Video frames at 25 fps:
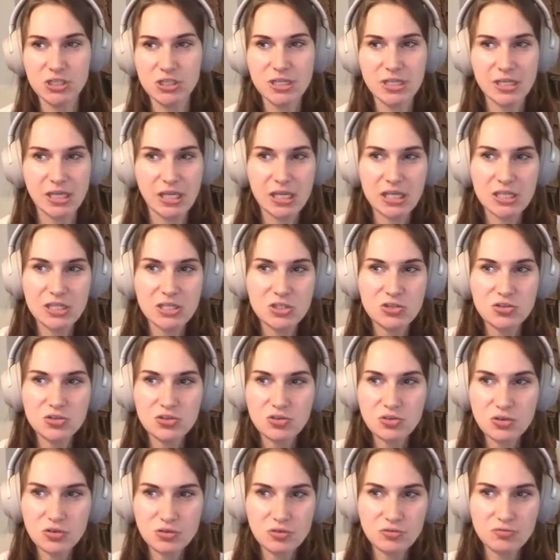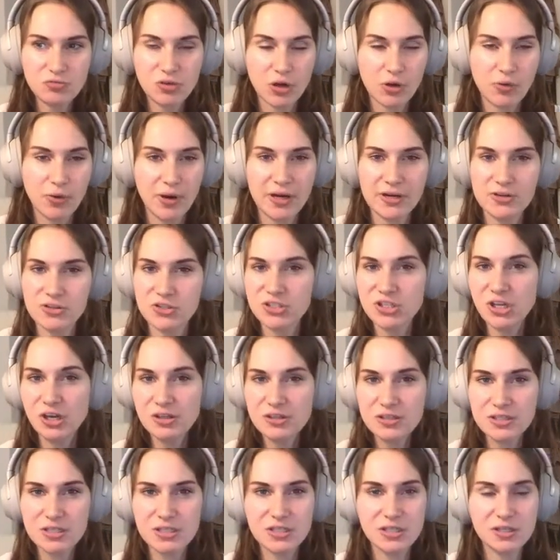Like it requires
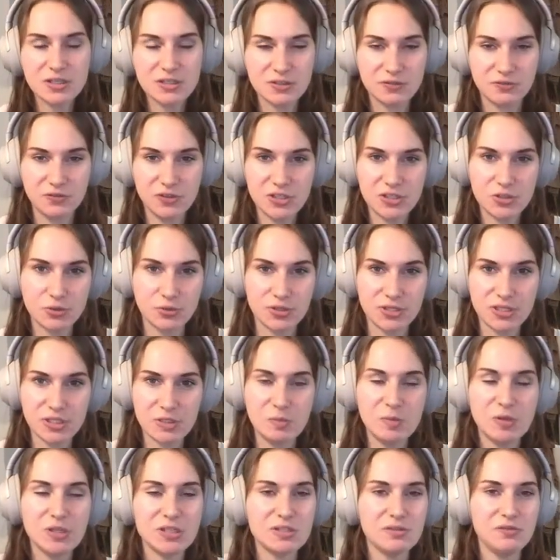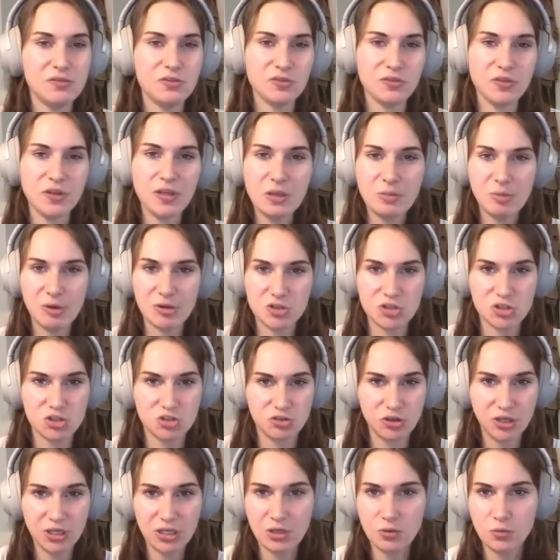tons and tons of resources, because if you think about just
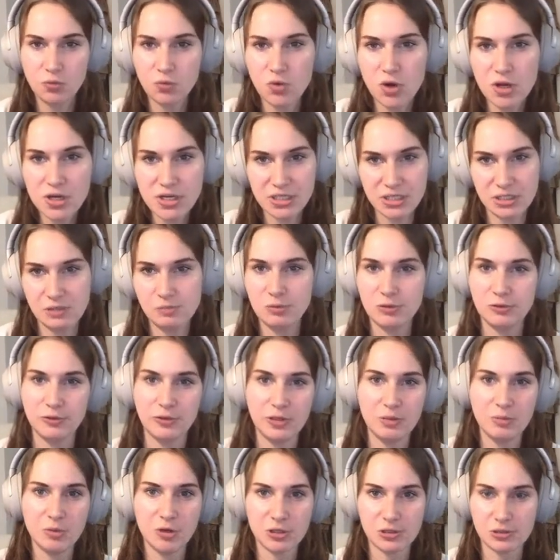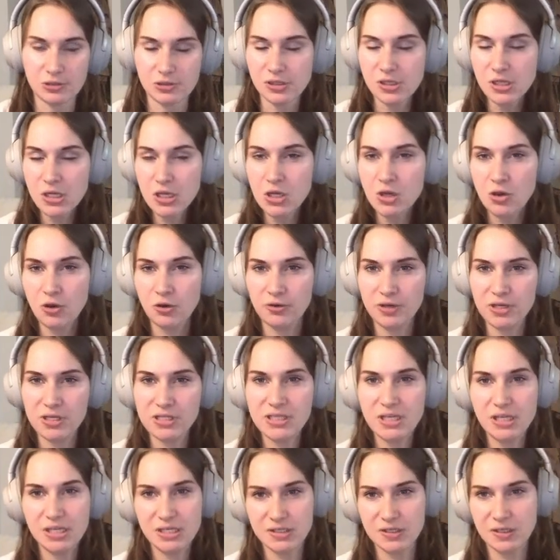training one deep learning model already
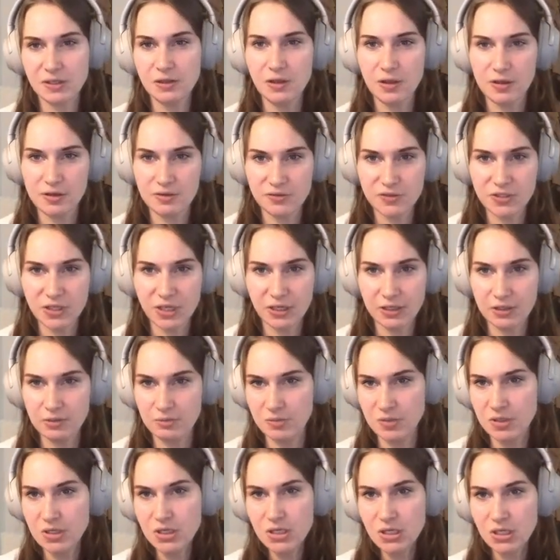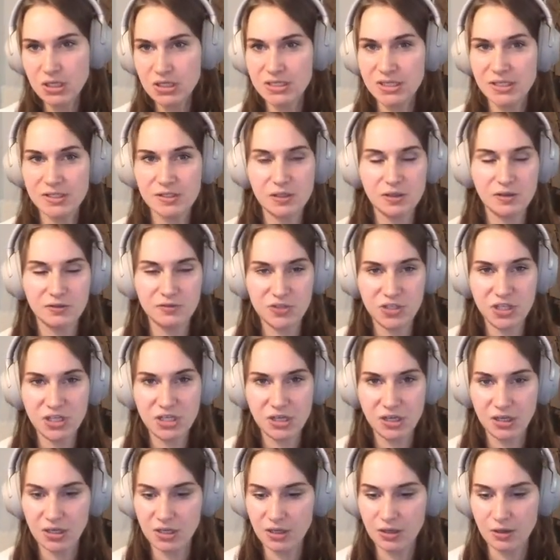takes a lot of time, it takes a lot of
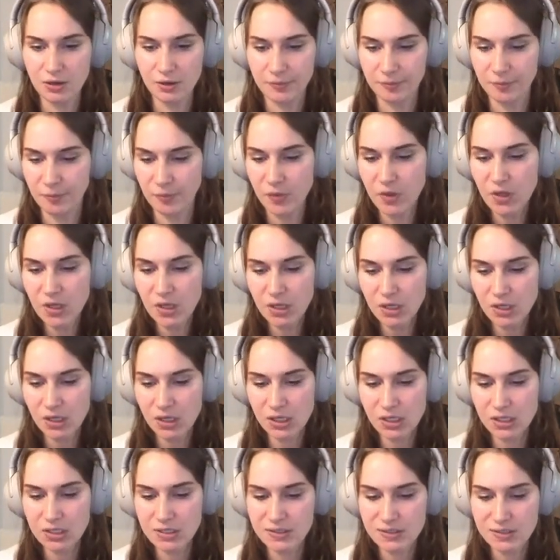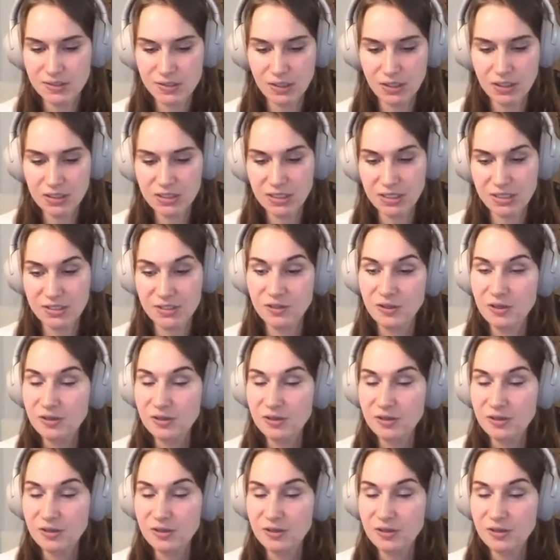data, it takes a lot of